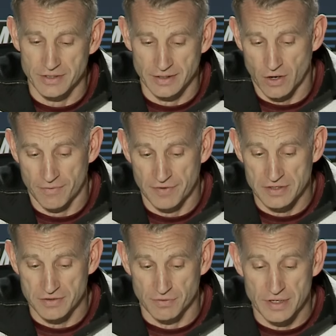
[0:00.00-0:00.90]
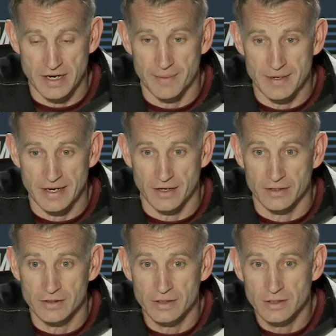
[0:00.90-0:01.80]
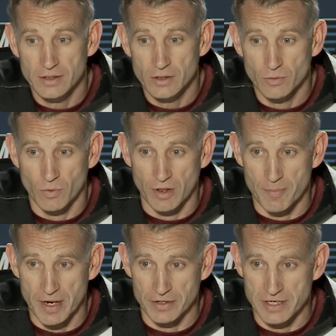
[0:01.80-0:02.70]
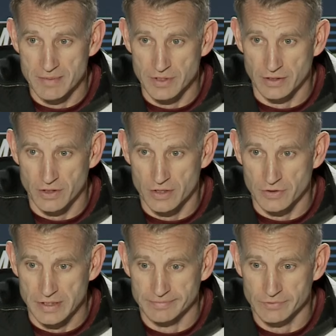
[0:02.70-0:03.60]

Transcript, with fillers: And then offensively, I mean, they're one of the better teams in the country.